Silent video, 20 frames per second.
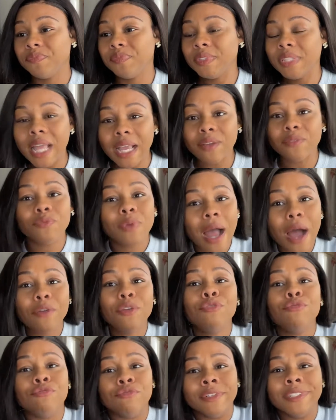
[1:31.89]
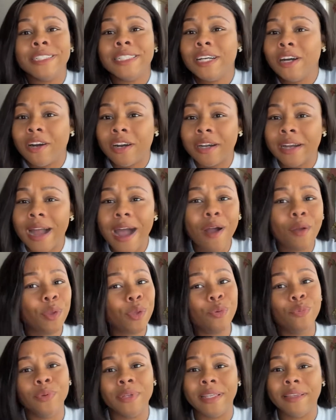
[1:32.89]
Like how you really are. How are
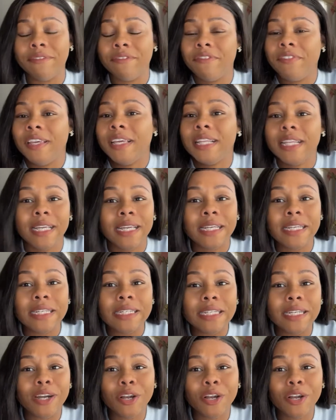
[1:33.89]
you really feeling?